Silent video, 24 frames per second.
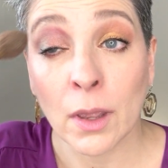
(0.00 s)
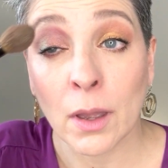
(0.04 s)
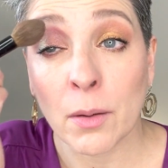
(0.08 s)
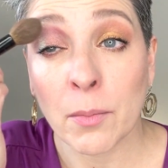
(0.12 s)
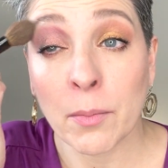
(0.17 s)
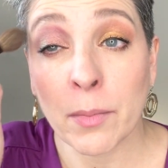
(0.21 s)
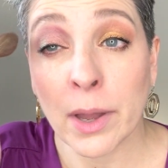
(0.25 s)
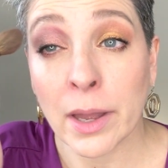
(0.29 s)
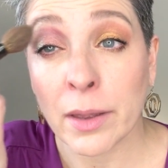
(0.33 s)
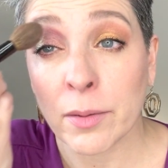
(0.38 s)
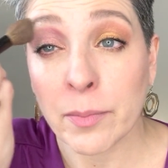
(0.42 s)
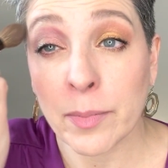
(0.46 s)

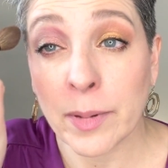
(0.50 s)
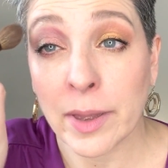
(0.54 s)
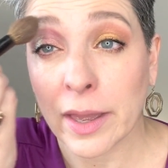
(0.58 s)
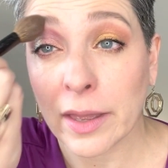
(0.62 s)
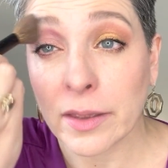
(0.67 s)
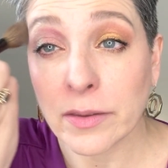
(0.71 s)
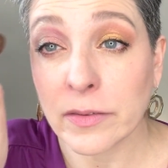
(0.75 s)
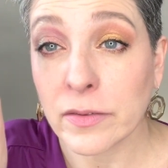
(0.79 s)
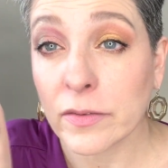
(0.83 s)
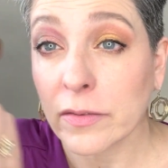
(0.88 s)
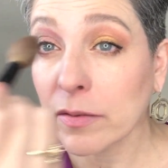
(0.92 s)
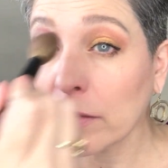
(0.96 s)

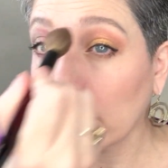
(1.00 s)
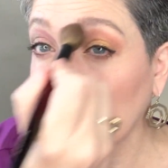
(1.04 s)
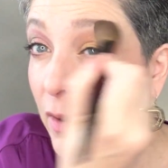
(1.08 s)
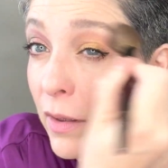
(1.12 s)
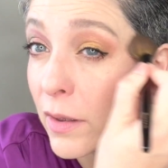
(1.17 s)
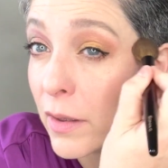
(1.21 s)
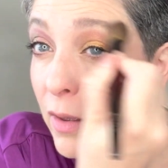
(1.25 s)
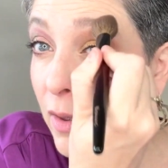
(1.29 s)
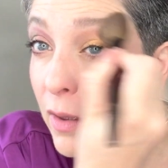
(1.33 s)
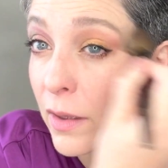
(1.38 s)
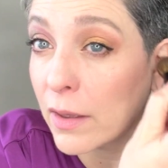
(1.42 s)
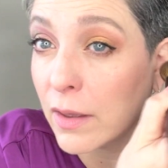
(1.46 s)
best.
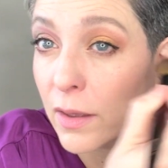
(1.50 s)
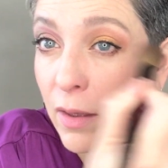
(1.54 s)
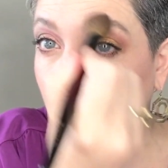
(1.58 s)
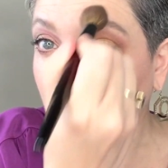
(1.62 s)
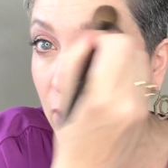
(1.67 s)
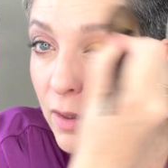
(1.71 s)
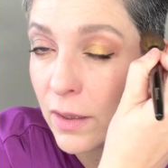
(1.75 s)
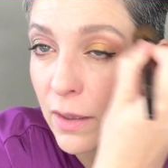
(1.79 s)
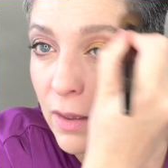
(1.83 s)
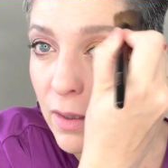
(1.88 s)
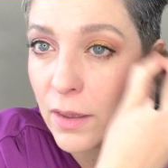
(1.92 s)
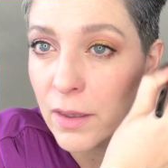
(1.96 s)

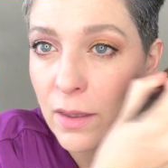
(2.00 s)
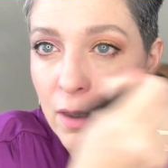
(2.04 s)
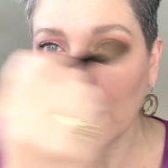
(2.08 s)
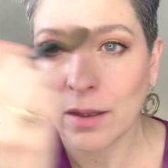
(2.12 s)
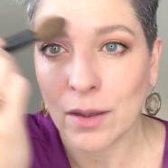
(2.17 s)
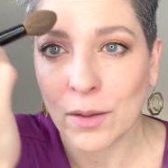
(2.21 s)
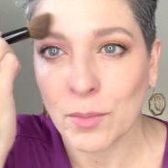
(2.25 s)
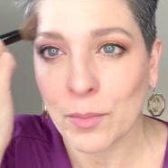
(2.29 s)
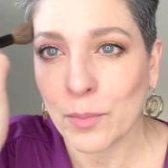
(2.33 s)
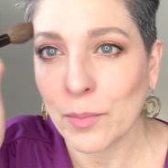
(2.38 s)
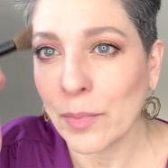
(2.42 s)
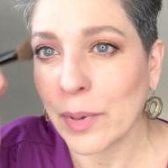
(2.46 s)

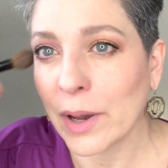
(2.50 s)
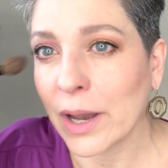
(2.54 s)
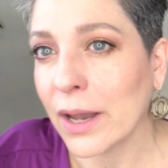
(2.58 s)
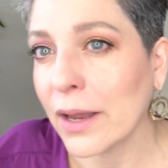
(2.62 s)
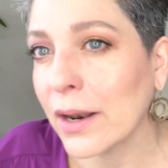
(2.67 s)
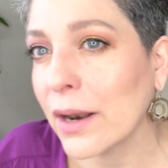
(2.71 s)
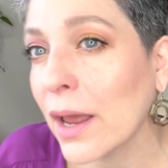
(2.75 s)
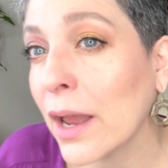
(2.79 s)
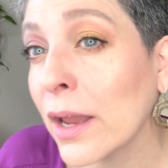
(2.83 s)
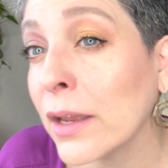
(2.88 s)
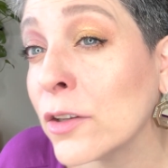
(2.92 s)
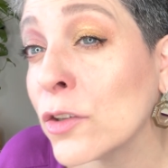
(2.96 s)

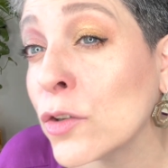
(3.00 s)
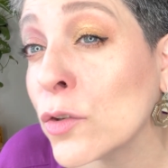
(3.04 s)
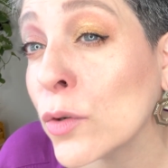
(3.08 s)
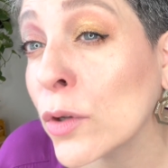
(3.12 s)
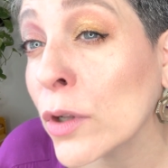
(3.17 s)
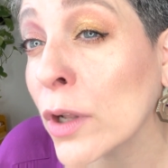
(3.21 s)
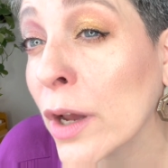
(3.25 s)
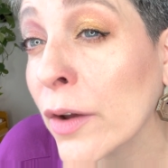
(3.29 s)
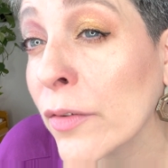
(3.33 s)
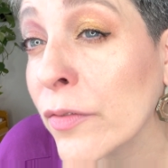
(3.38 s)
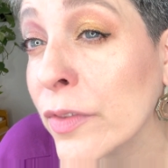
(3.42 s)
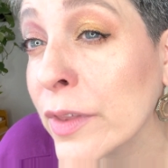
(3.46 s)
But I do
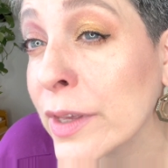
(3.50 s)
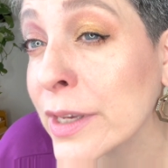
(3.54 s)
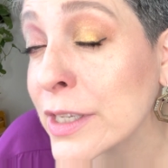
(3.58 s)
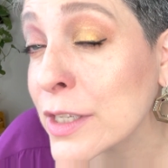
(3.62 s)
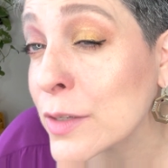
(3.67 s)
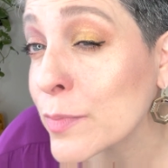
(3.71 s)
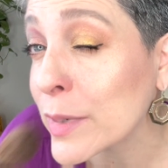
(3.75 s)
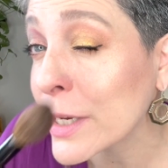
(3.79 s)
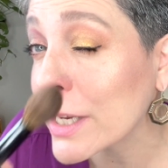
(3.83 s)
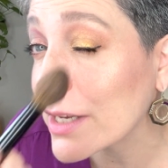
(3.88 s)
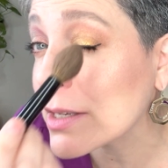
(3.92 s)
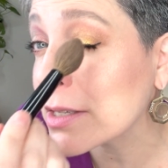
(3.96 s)
love
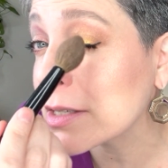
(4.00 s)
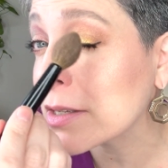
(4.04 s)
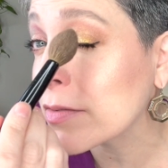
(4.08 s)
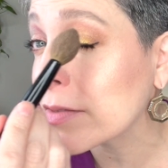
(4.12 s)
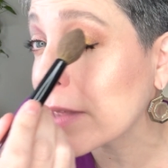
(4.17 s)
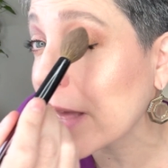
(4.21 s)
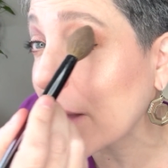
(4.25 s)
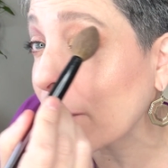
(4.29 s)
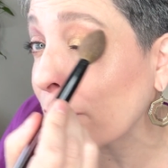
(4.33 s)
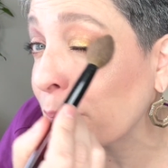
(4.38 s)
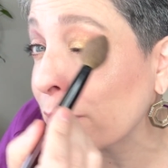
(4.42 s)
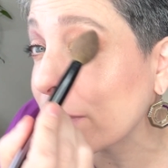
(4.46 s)
this because of
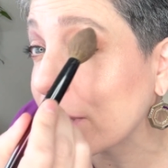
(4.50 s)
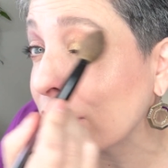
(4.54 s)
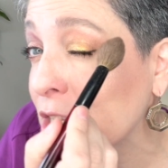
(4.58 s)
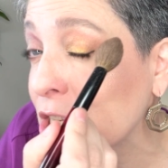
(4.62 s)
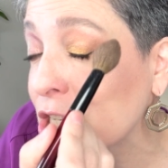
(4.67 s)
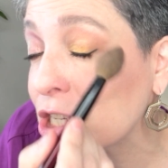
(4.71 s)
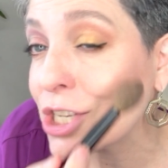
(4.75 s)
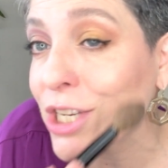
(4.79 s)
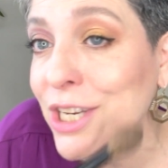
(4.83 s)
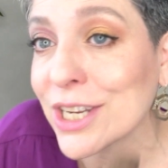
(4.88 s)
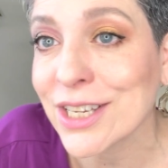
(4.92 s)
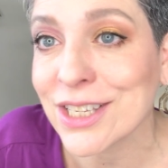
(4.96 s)
that
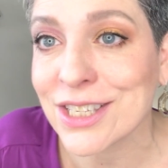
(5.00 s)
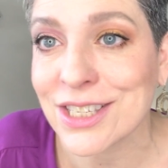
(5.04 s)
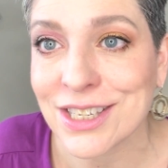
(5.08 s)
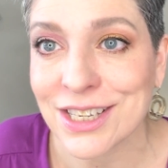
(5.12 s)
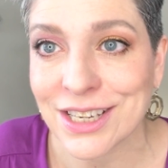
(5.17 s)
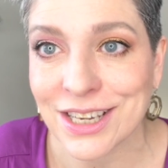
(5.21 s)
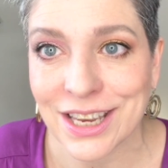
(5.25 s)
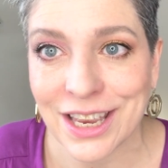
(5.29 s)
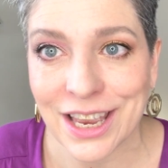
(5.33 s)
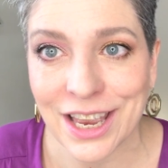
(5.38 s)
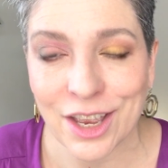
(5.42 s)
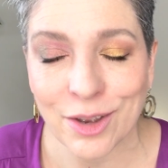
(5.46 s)
peachiness
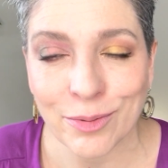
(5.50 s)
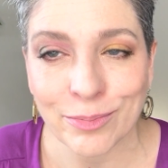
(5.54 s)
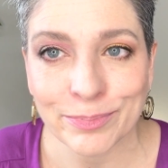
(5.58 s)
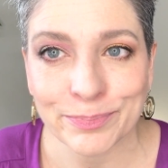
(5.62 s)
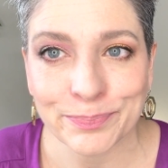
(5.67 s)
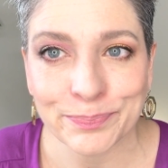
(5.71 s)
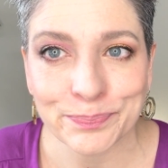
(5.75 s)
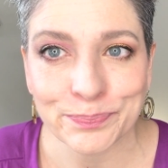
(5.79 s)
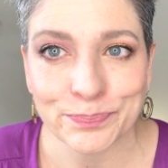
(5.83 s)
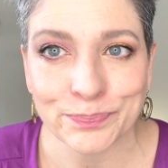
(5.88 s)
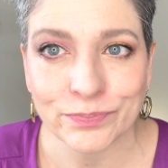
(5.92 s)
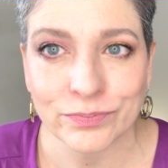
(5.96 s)
that
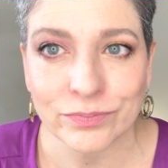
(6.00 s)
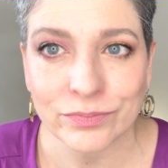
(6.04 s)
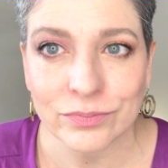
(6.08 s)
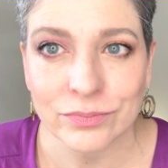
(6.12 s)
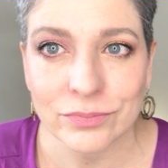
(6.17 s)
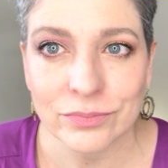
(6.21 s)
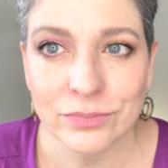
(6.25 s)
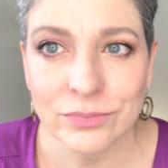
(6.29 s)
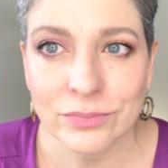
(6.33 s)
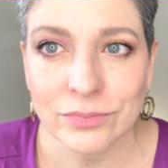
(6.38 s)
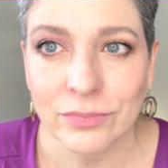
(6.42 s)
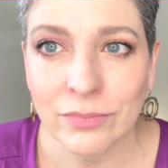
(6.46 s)
came.
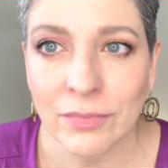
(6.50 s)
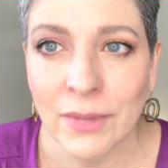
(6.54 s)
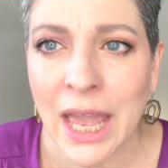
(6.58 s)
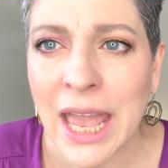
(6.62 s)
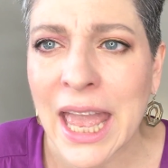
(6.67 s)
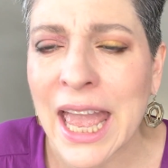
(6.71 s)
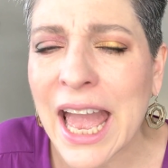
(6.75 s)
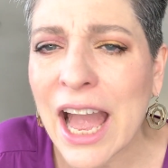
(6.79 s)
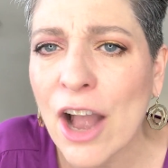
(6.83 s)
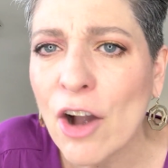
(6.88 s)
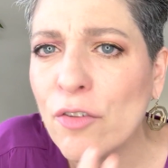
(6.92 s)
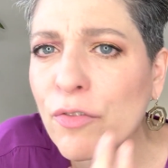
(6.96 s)

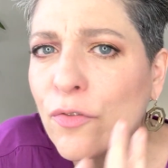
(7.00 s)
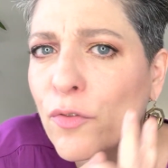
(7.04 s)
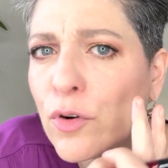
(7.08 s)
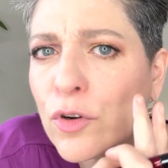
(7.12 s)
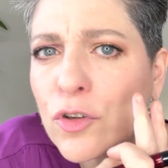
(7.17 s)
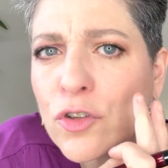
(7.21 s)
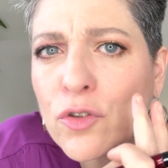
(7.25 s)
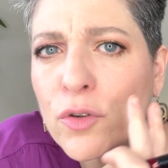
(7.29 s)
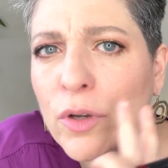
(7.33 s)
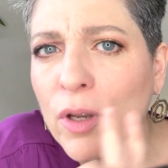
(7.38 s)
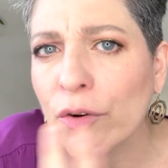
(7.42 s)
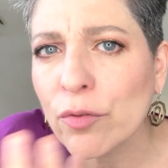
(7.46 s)
Of
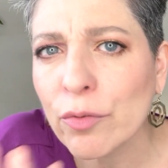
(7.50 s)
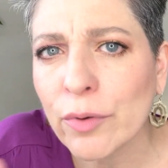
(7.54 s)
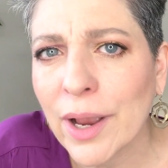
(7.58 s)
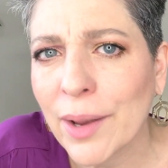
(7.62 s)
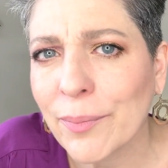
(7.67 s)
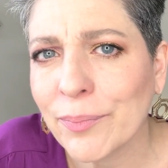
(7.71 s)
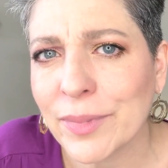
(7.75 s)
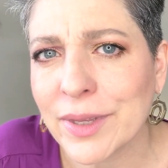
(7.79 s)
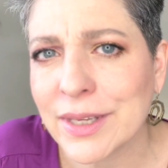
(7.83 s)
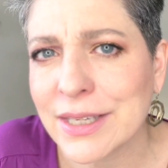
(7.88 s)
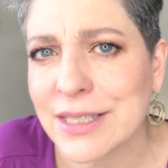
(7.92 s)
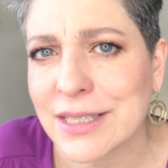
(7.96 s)
course, you can
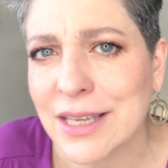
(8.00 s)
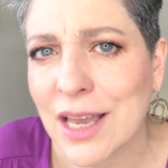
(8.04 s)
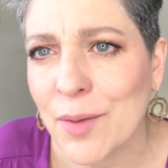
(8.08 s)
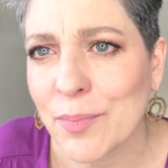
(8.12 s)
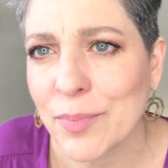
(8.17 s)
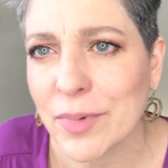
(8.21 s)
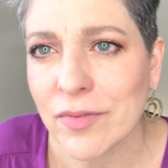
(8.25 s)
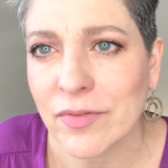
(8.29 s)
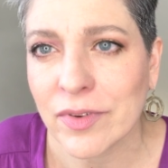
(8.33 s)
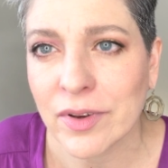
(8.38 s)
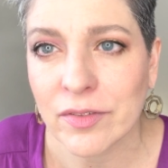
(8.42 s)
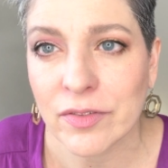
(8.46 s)
ramp this
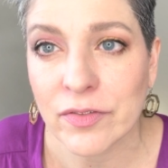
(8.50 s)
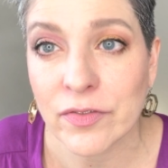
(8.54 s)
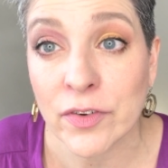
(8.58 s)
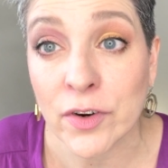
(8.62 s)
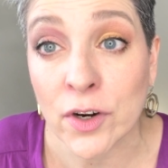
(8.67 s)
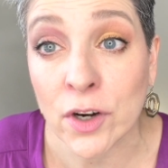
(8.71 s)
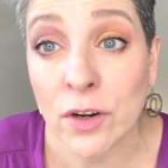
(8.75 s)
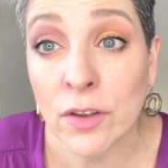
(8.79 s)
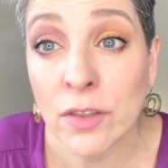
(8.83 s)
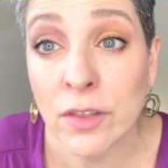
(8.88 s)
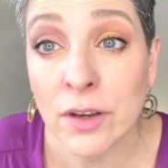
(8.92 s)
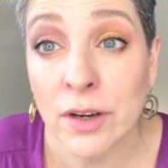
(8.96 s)
up even
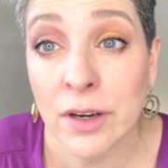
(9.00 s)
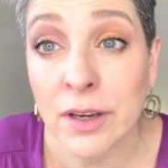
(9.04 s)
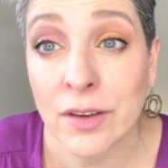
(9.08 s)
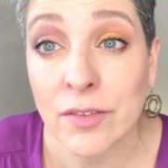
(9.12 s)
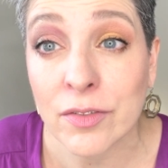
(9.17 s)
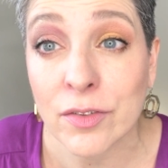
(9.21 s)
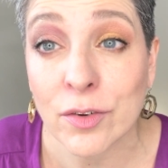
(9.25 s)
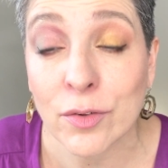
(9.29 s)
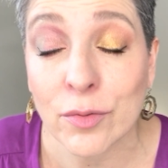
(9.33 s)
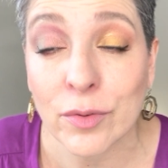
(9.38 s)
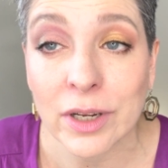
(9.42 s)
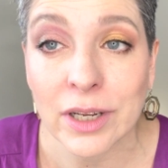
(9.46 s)
further
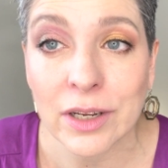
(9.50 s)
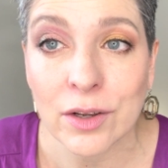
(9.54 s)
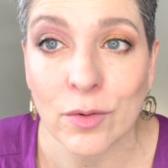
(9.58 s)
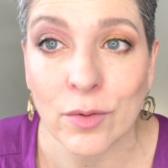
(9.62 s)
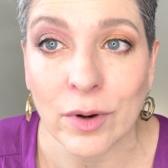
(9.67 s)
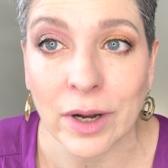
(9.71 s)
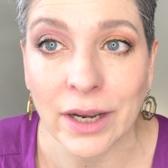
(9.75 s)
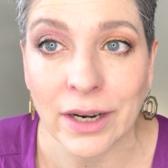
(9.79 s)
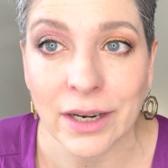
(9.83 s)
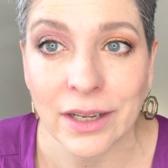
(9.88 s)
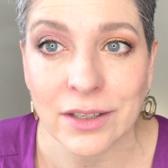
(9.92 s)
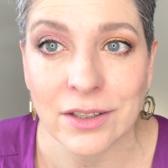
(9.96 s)
if you really
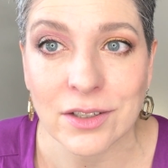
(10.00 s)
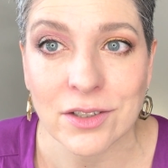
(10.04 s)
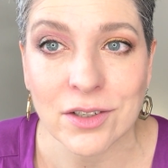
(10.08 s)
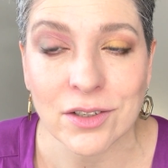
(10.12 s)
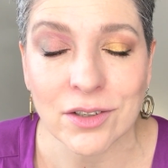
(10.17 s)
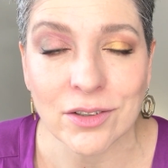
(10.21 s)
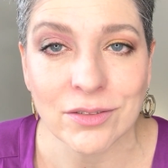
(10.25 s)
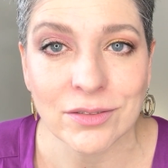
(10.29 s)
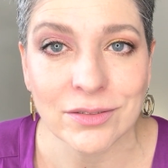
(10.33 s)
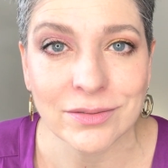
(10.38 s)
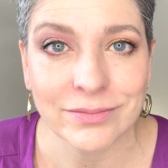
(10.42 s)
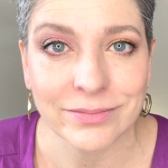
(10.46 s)
wanted
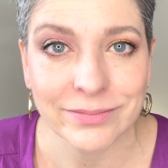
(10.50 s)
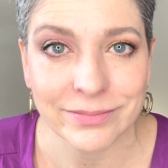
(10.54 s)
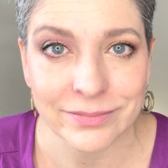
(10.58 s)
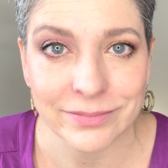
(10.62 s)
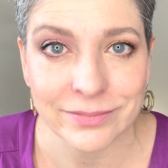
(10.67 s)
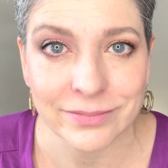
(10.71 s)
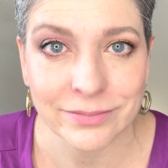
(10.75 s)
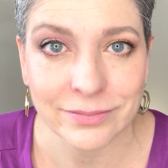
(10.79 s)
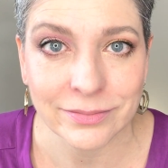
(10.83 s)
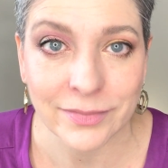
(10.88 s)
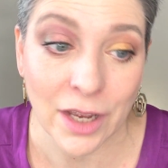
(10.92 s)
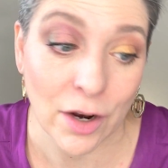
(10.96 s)
to.
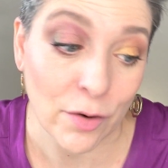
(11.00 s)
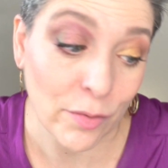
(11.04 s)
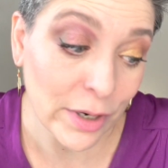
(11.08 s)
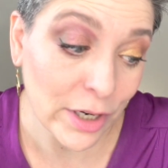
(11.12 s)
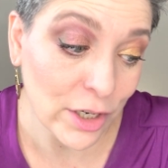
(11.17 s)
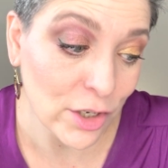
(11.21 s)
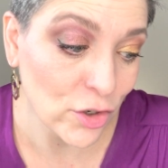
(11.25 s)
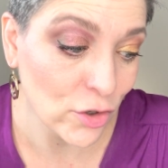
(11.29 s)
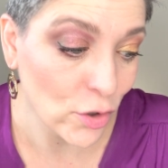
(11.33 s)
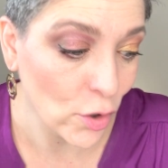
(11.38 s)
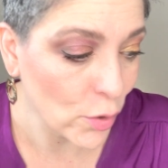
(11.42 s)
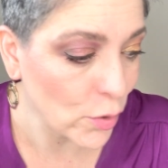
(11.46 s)
I
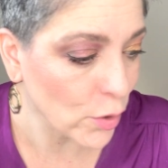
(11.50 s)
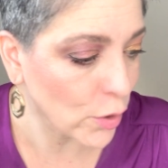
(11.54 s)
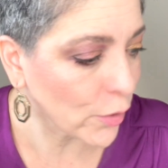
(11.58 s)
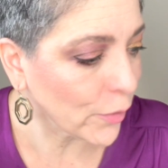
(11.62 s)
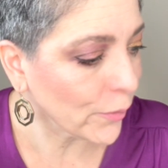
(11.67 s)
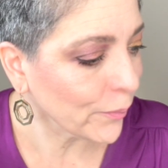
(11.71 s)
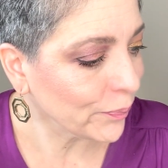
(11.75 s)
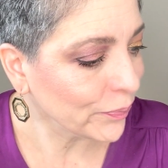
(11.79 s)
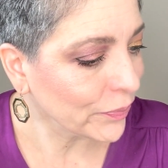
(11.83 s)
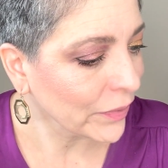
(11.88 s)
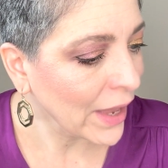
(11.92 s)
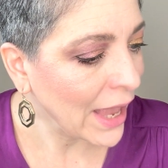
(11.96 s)
already showed
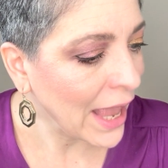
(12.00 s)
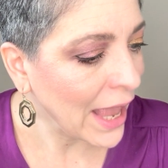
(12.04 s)
you.